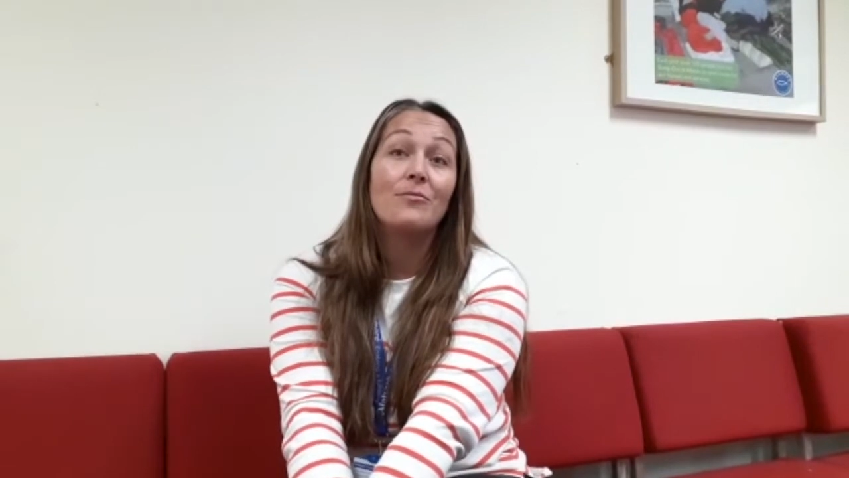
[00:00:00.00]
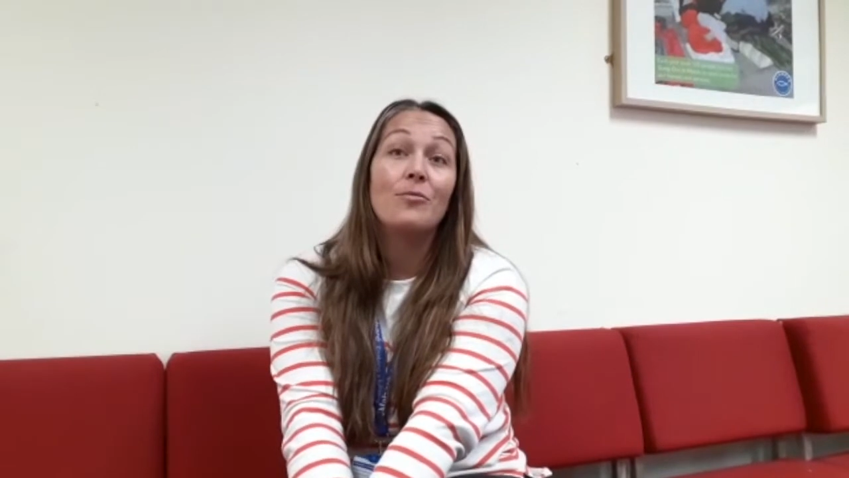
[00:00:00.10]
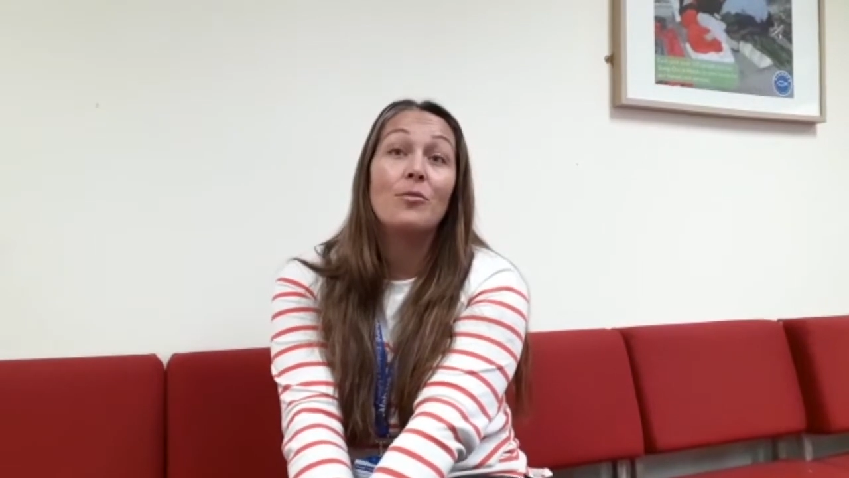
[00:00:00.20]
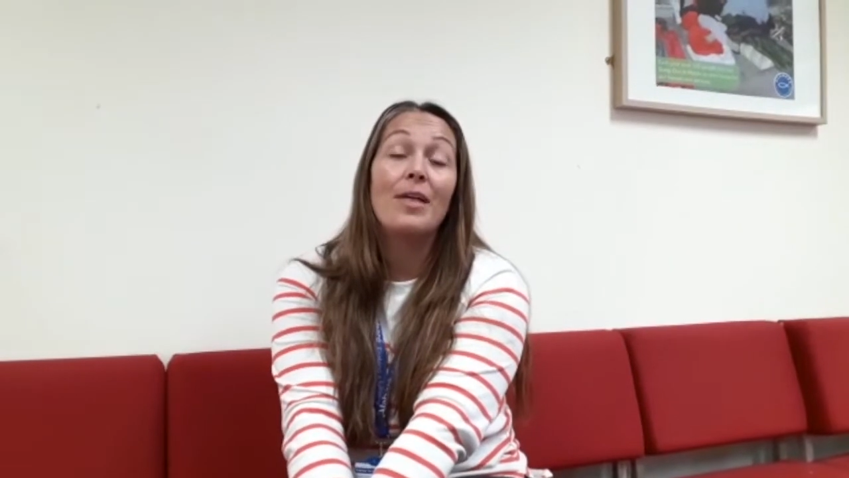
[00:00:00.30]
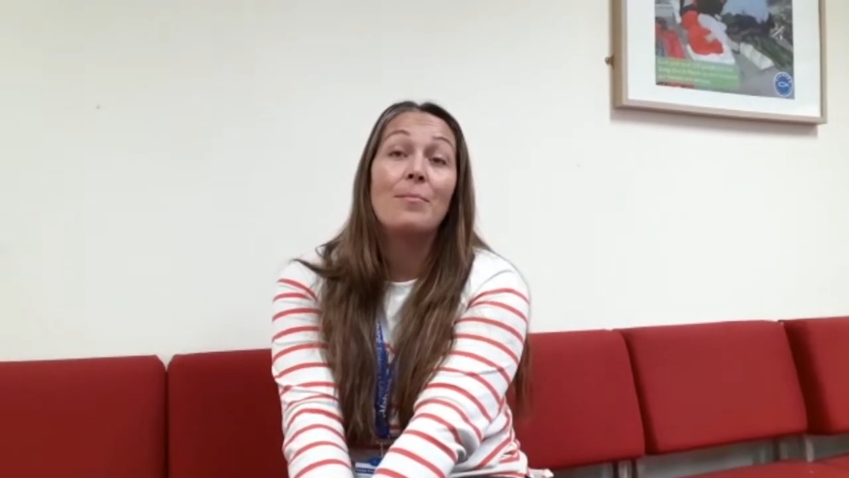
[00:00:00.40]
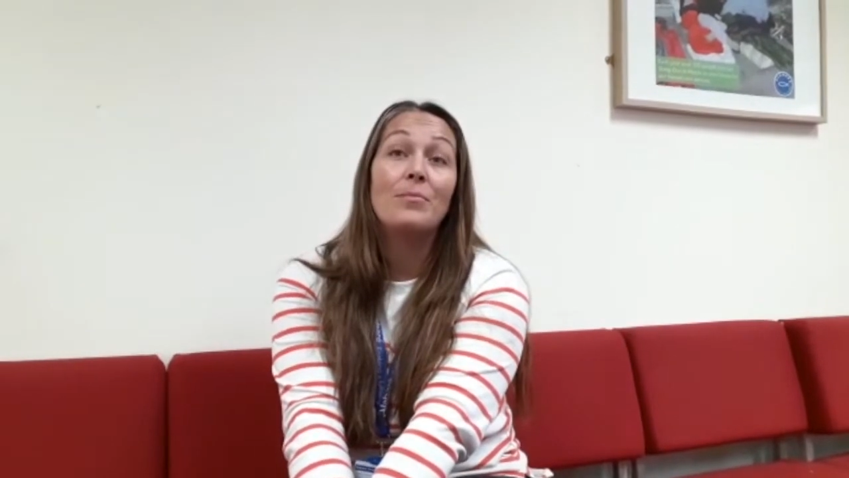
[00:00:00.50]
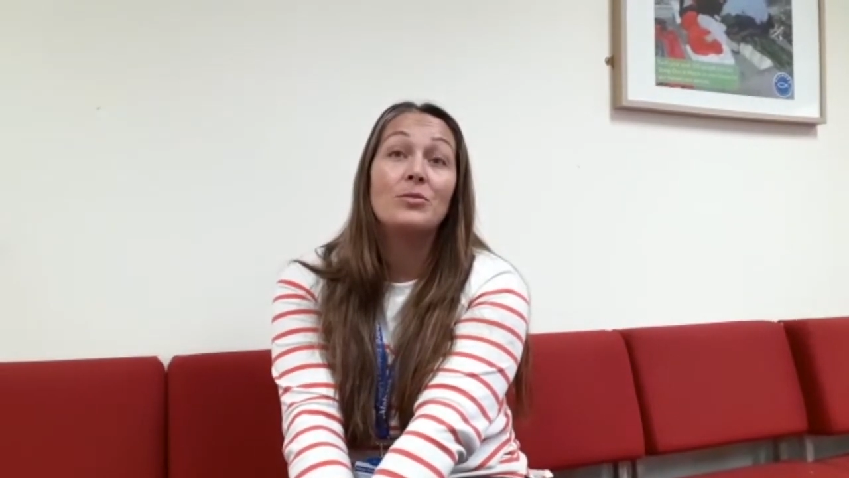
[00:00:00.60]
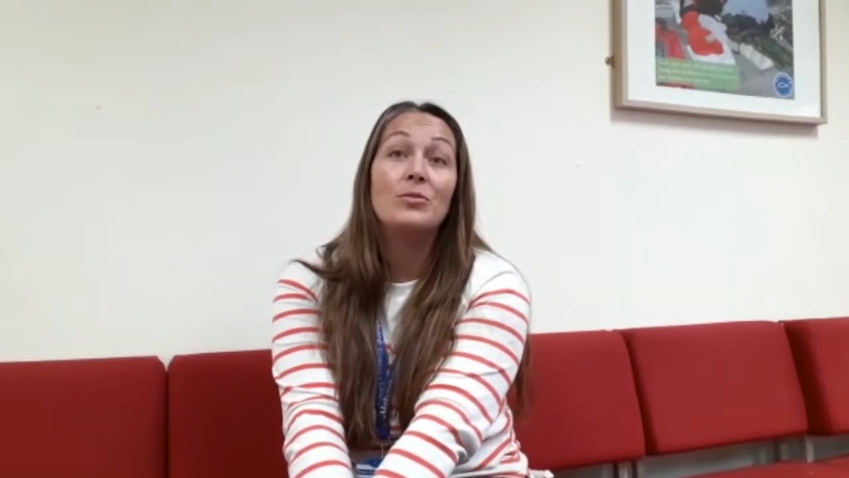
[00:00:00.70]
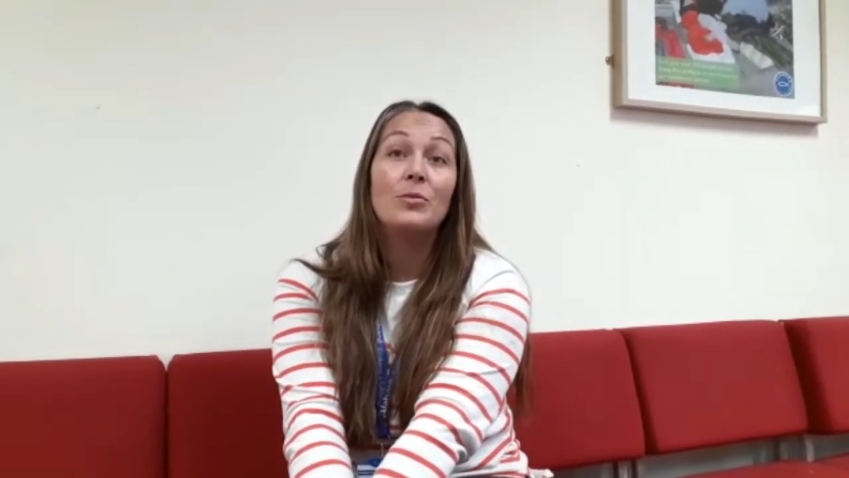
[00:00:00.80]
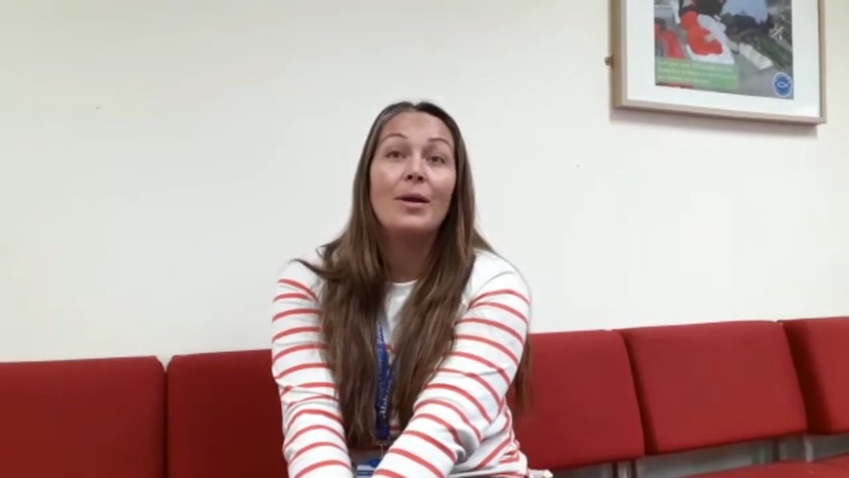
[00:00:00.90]
for them
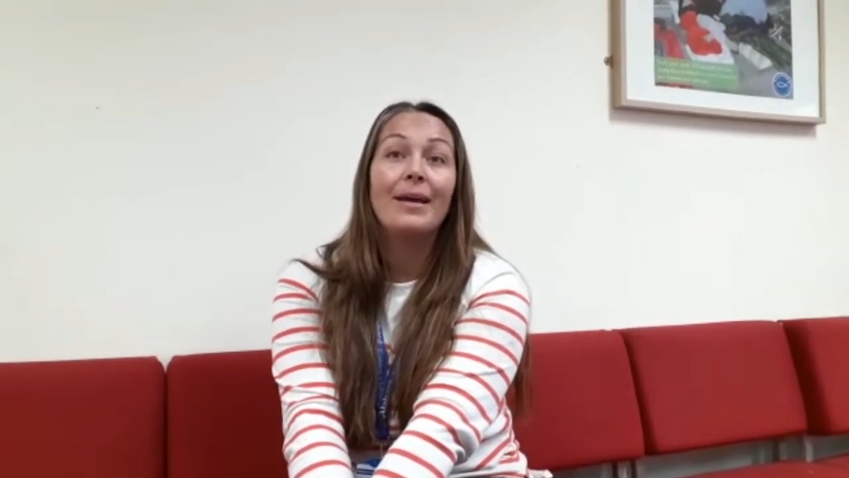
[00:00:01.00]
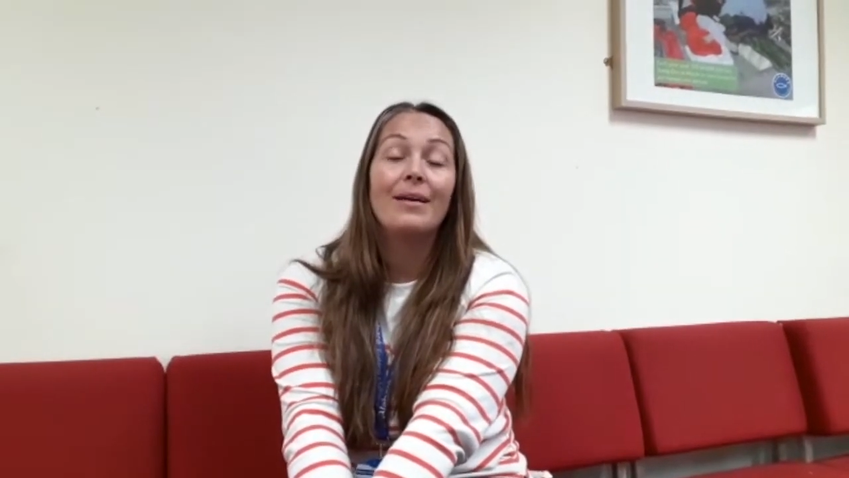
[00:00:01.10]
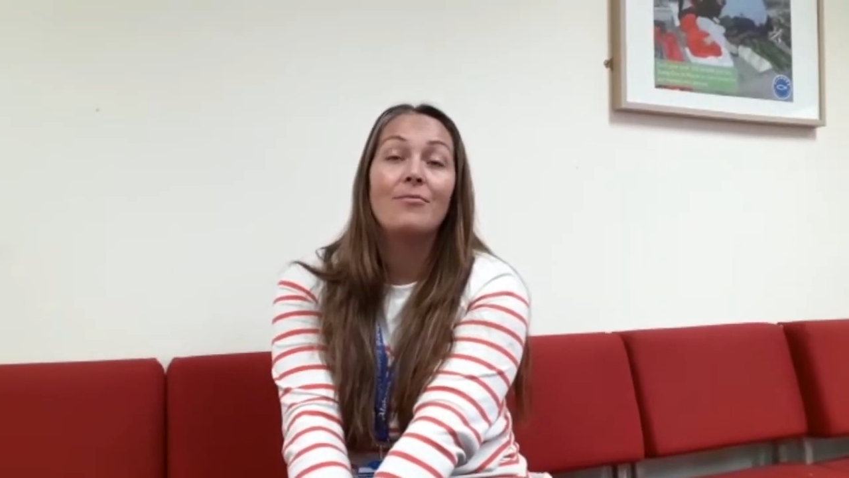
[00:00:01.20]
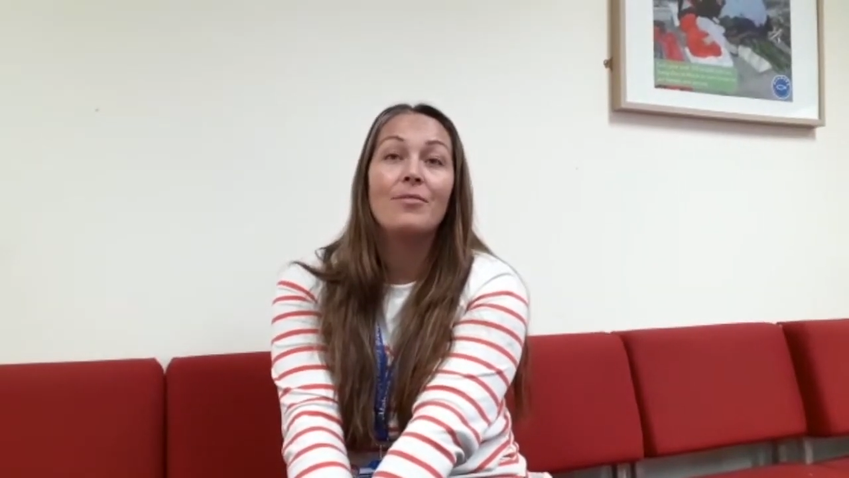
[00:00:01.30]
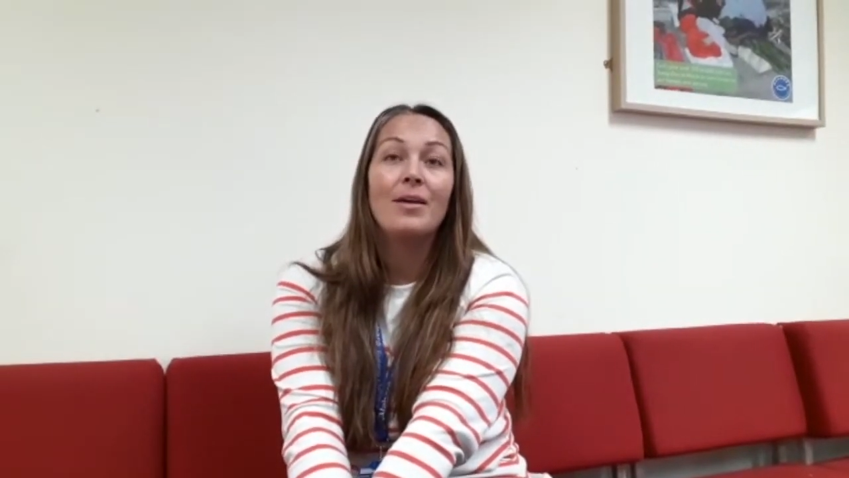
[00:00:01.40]
to have